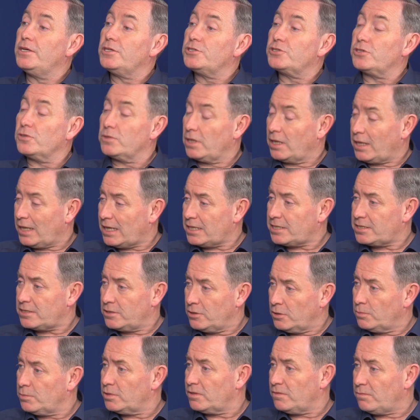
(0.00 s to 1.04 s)
So the less
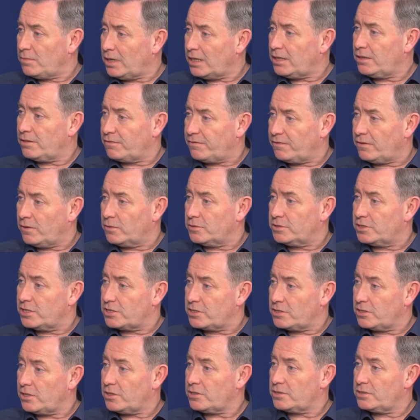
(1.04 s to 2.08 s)
number of microphones
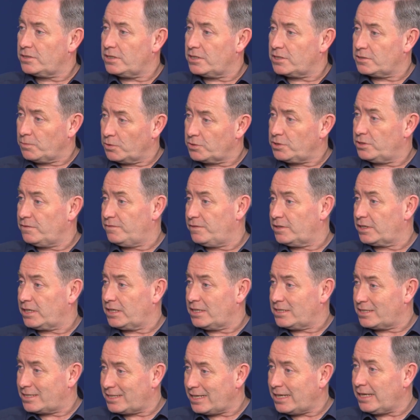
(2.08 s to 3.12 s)
is not as much of a
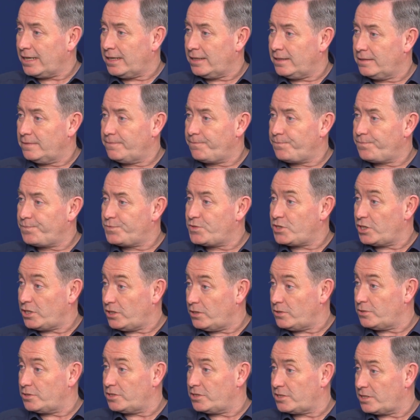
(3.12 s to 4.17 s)
concern to
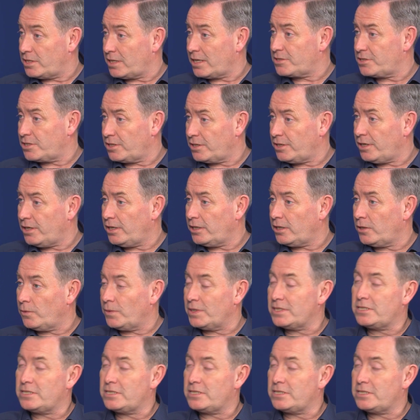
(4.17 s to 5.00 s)
users in that scenario.